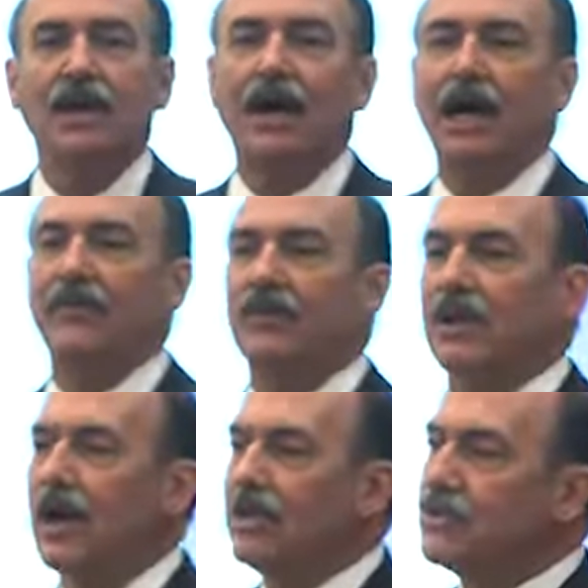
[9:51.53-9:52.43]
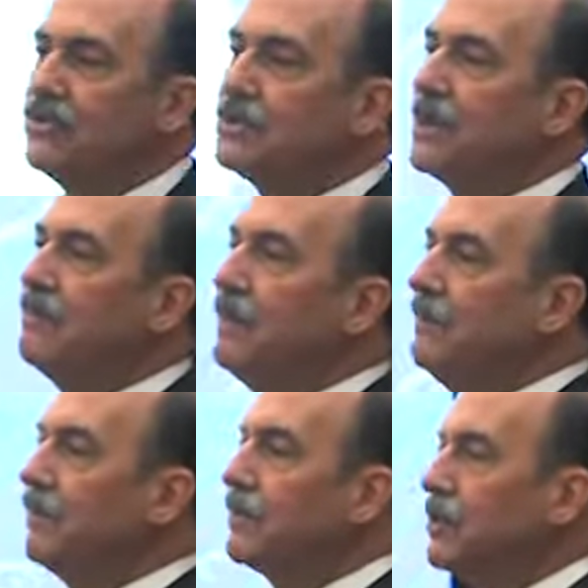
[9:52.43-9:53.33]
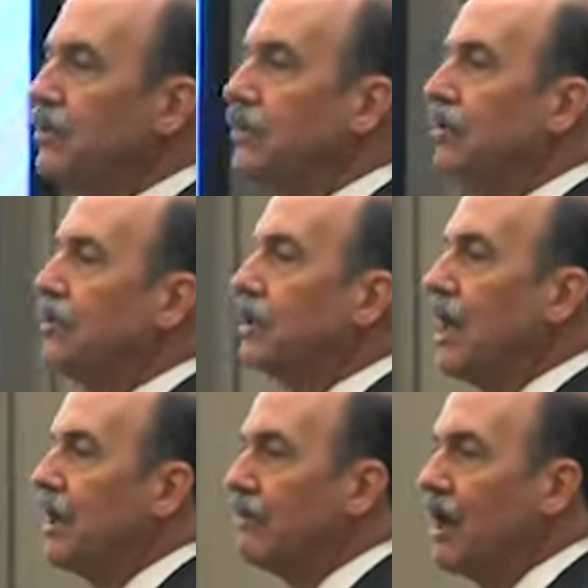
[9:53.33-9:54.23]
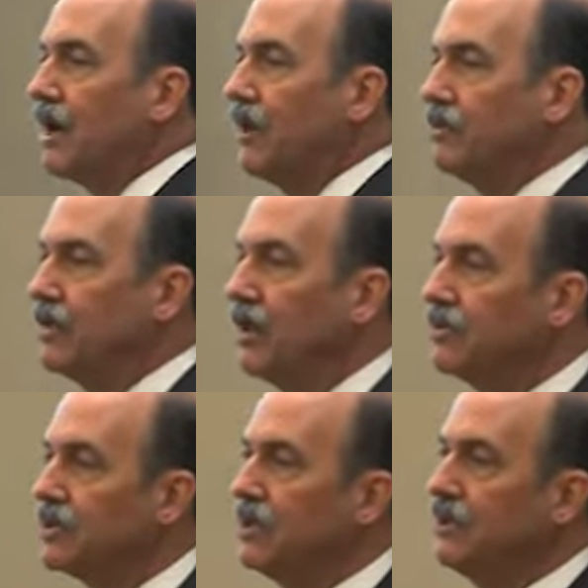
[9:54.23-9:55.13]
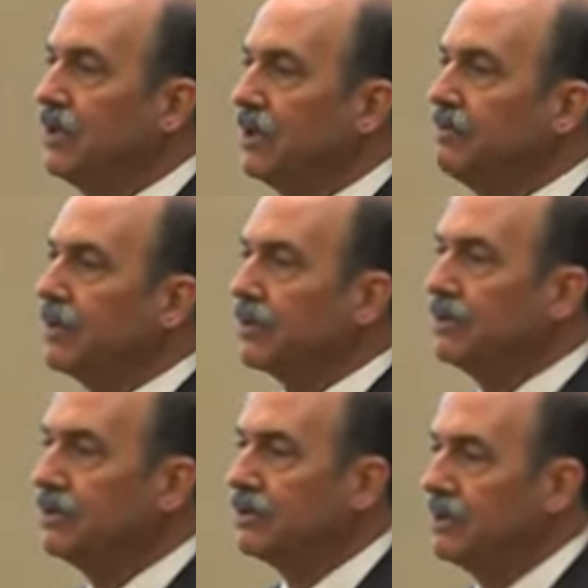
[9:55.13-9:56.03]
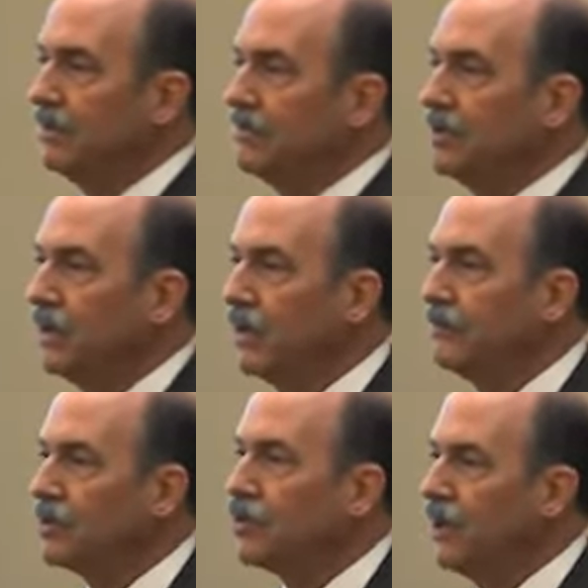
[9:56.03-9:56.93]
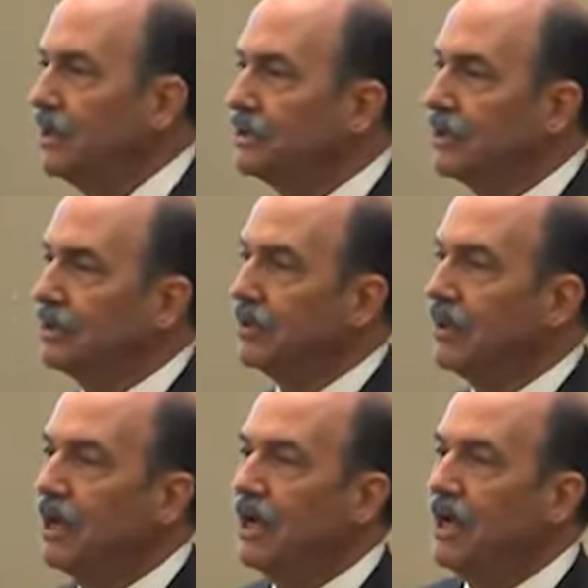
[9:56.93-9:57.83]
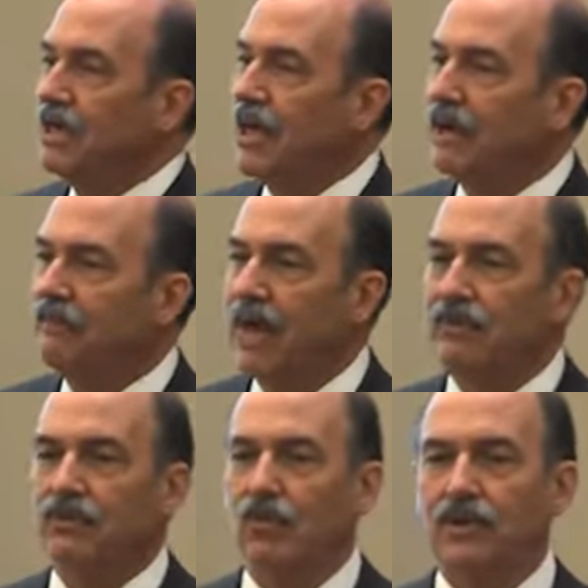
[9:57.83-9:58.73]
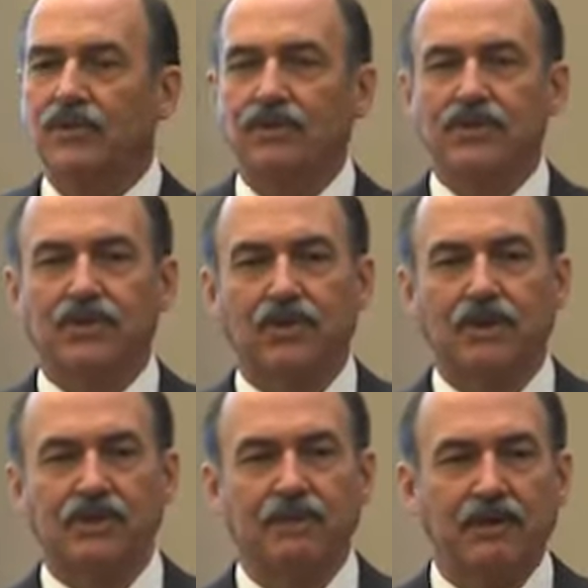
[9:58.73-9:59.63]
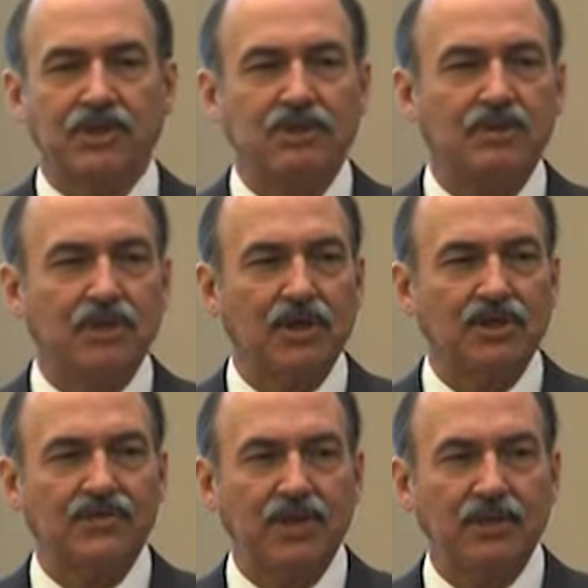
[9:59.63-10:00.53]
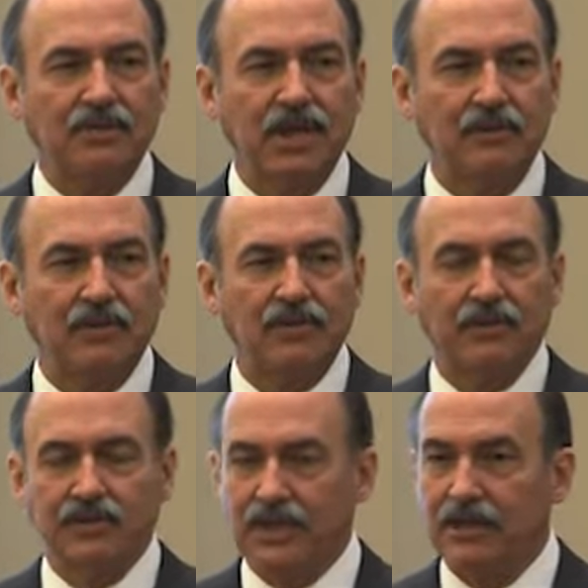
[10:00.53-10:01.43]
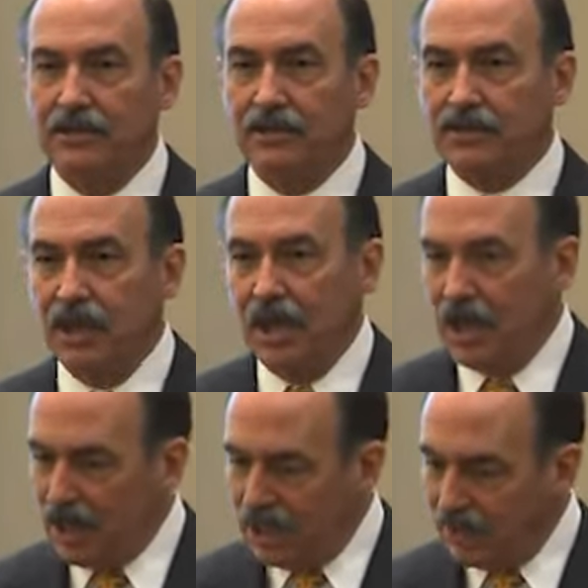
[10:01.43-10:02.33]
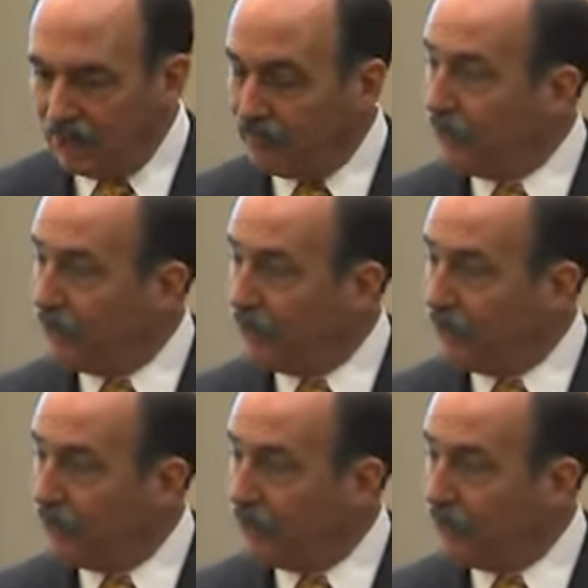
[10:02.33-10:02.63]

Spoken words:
I have clients who send people to Colorado to go see the Olympic teams in the Olympic Training Center. They come back with wonderful stories about, gee, we saw this videotape of the cyclist, and if